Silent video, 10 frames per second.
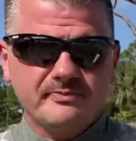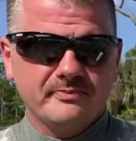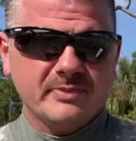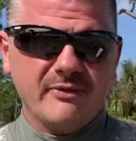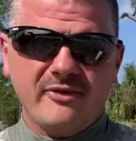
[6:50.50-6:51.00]

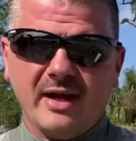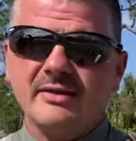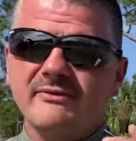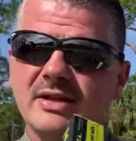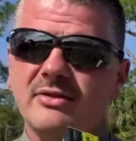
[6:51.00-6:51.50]

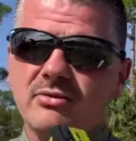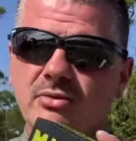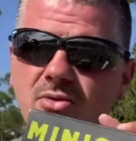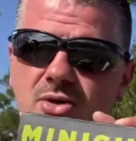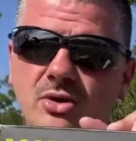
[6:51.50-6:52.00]
effectively
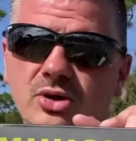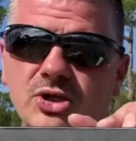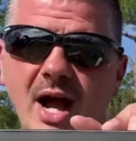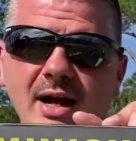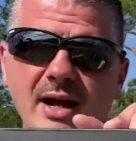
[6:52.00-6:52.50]
through your
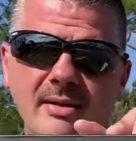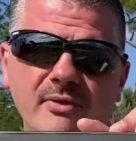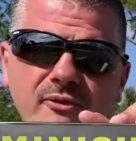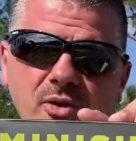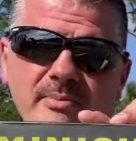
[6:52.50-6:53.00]
shotgun
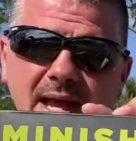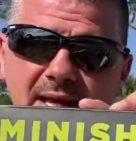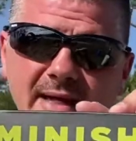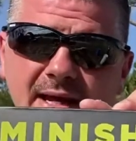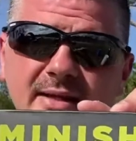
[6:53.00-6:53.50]
before
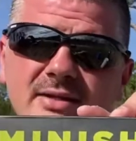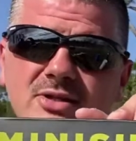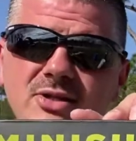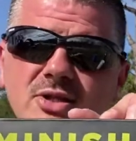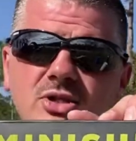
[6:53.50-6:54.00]
making any
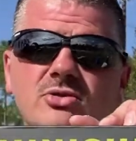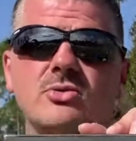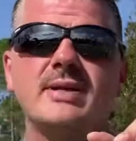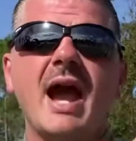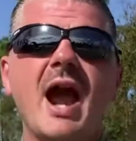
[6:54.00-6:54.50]
decision to
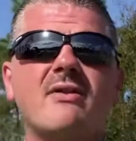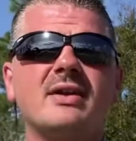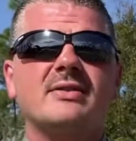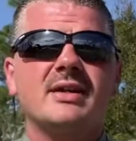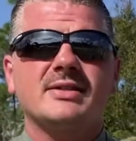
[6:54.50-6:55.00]
carry
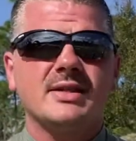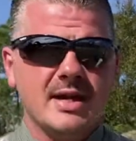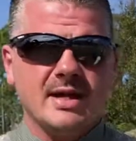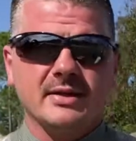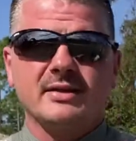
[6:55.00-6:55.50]
these
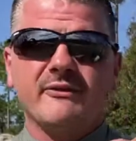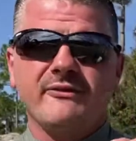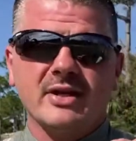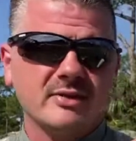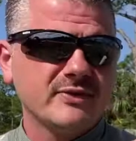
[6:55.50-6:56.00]
in a
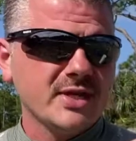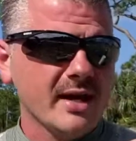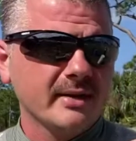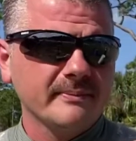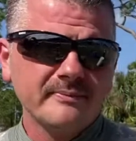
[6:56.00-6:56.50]
defensive
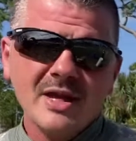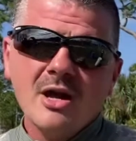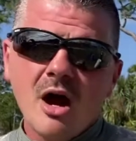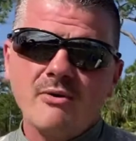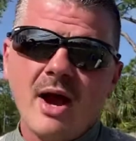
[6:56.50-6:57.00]
setting.
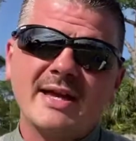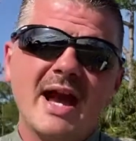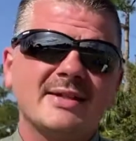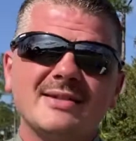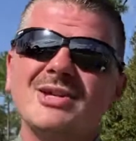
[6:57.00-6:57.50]
All right,
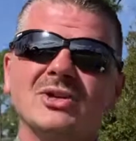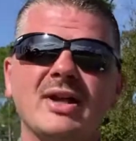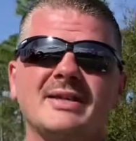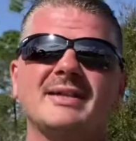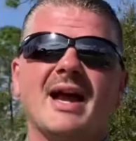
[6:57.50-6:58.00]
guys, until
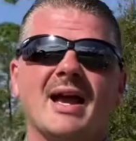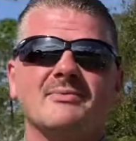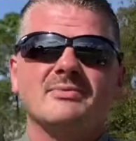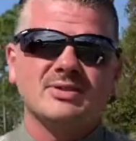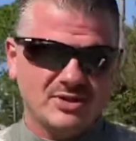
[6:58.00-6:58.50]
next time,
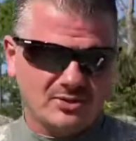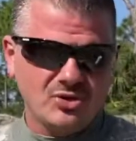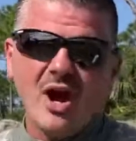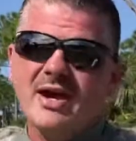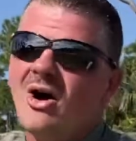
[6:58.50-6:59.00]

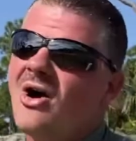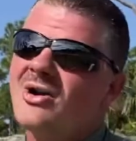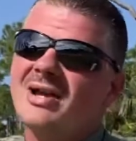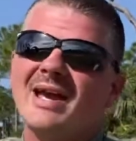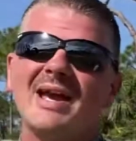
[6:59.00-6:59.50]
train
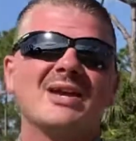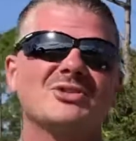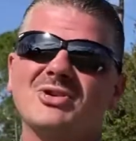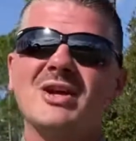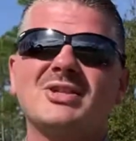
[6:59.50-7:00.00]
hard and
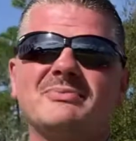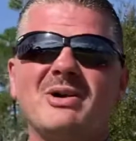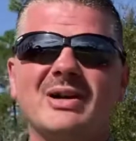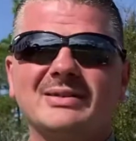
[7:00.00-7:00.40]
train smart.